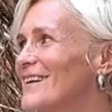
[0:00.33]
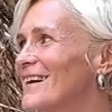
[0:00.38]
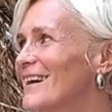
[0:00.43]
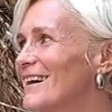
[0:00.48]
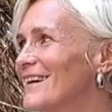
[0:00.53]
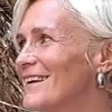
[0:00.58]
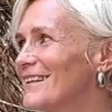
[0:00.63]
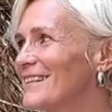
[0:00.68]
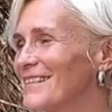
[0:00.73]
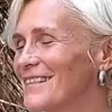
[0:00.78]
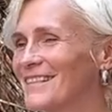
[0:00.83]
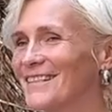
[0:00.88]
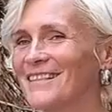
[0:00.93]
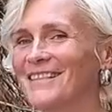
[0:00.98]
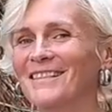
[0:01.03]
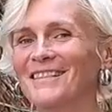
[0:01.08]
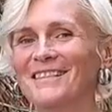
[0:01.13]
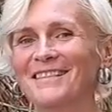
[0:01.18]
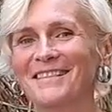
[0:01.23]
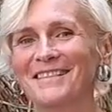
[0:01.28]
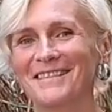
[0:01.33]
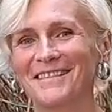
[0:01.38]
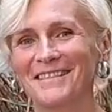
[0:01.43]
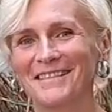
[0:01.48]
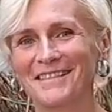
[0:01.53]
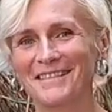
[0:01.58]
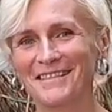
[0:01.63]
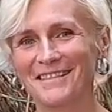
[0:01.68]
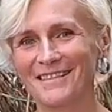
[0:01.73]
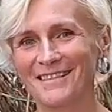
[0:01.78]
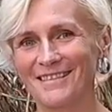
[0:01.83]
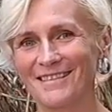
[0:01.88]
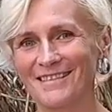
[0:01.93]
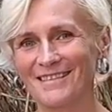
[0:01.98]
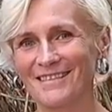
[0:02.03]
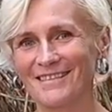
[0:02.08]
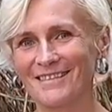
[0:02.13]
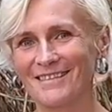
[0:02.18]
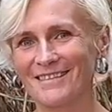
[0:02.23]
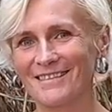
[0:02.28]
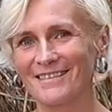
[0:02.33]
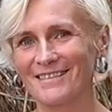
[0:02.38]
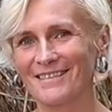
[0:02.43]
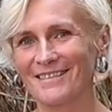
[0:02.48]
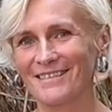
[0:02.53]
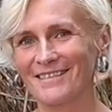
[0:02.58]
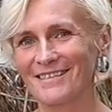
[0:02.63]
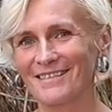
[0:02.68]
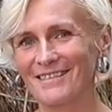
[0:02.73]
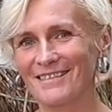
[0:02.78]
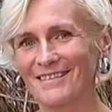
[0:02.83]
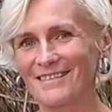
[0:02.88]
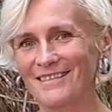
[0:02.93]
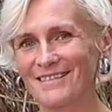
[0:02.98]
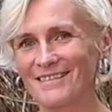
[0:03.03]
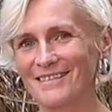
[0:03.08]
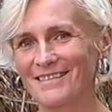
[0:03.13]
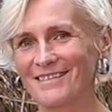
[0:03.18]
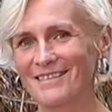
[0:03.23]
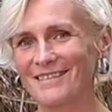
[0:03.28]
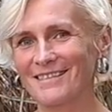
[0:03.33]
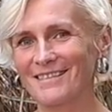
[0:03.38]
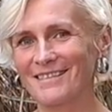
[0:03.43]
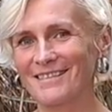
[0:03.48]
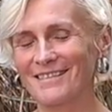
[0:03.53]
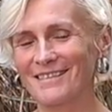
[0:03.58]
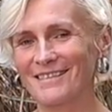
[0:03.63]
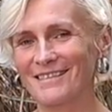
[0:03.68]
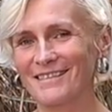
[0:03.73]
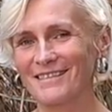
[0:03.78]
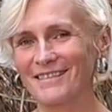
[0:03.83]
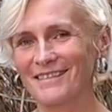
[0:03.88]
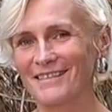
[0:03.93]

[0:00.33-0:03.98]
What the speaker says: The person shown says nothing.